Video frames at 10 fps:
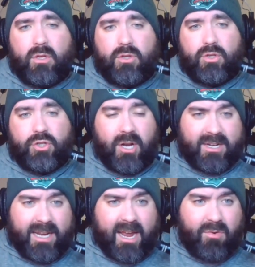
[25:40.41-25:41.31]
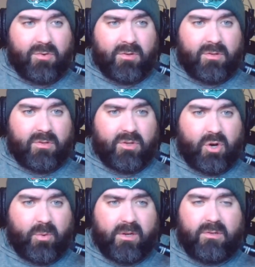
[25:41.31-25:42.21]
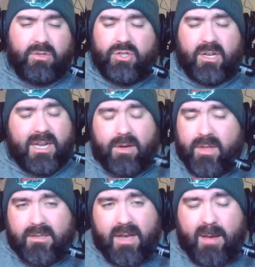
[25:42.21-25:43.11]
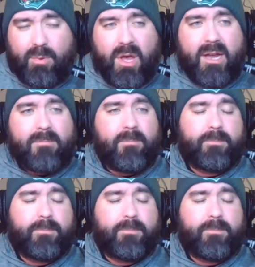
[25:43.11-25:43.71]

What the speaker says: shut down Kirill, shut down that top line,